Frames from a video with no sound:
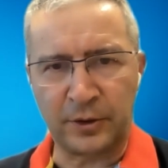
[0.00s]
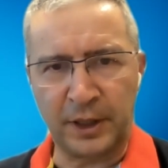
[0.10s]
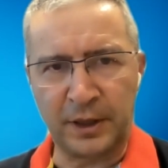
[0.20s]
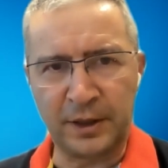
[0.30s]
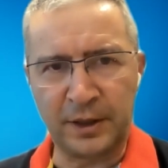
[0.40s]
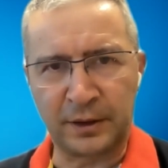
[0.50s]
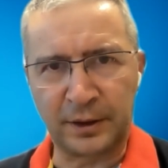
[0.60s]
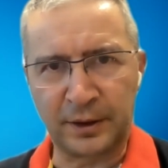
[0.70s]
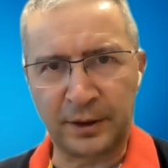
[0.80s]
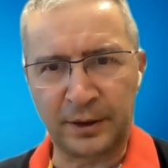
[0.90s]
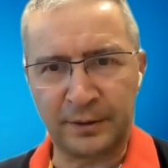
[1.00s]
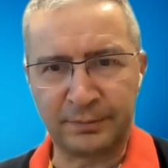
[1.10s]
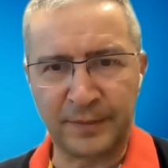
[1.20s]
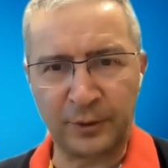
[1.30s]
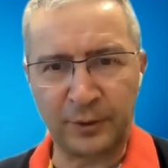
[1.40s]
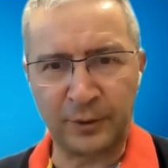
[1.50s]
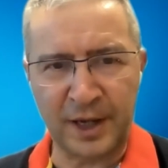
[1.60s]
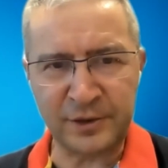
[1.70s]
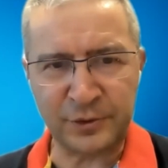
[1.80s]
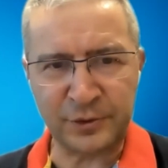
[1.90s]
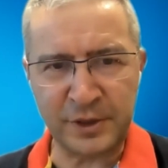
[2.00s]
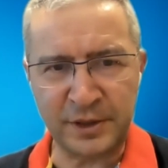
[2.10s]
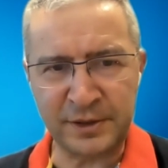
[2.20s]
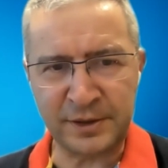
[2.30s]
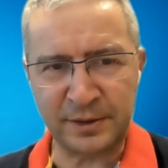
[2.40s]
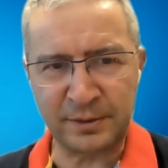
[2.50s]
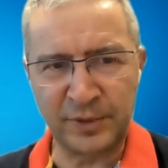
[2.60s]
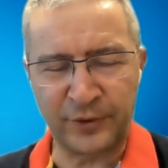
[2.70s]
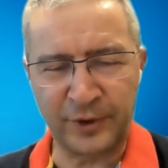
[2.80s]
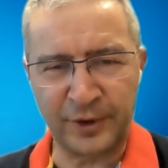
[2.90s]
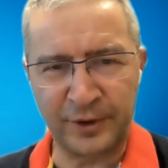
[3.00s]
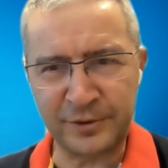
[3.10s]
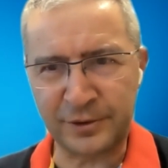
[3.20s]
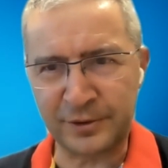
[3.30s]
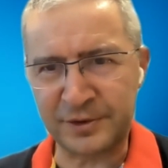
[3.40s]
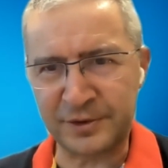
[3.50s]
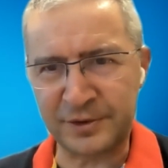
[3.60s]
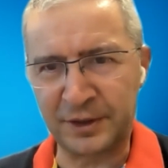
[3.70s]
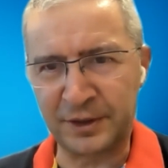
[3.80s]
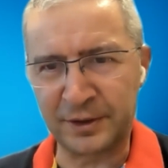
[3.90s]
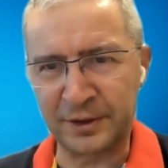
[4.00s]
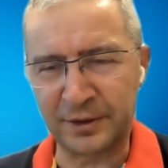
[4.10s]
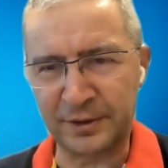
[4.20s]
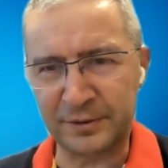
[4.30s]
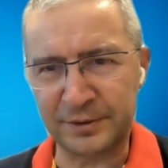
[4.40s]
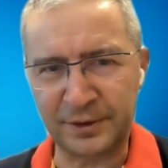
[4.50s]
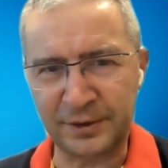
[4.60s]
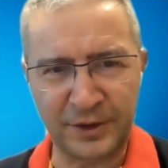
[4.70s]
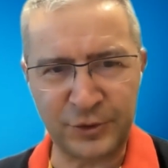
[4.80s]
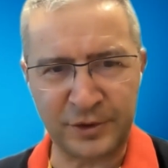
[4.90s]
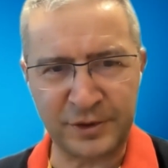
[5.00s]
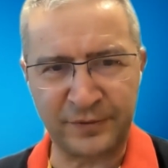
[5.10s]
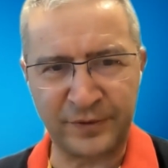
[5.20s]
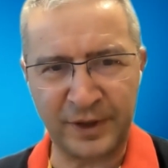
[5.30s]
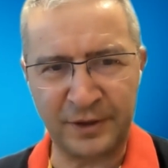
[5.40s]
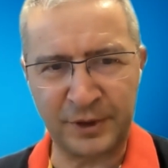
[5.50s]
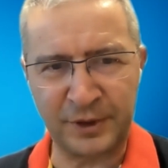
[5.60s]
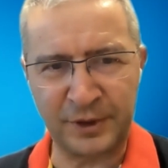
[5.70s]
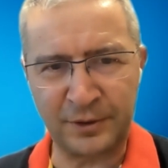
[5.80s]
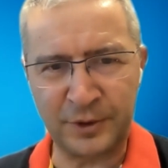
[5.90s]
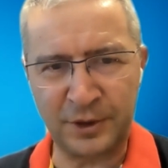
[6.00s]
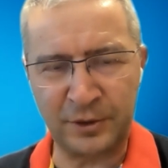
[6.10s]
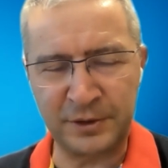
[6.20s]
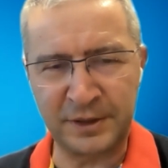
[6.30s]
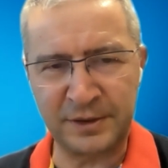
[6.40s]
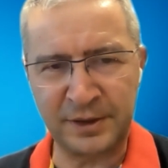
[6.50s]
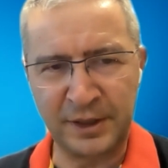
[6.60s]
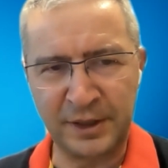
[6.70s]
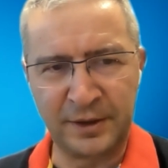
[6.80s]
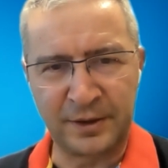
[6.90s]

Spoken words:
Okay, and now the last questions before also starting a short survey with the audience.